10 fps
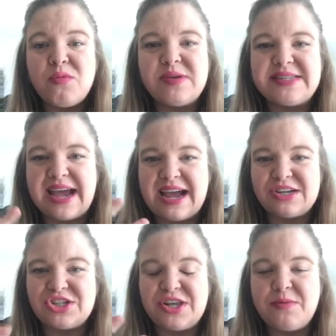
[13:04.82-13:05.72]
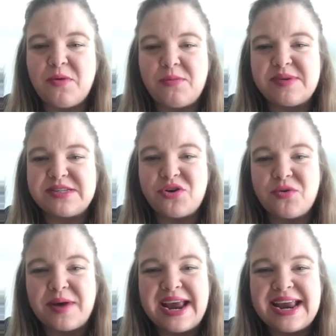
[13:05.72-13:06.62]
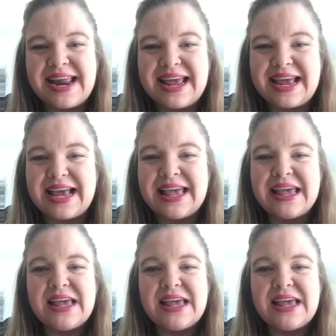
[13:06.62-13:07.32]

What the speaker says: was actually what was creating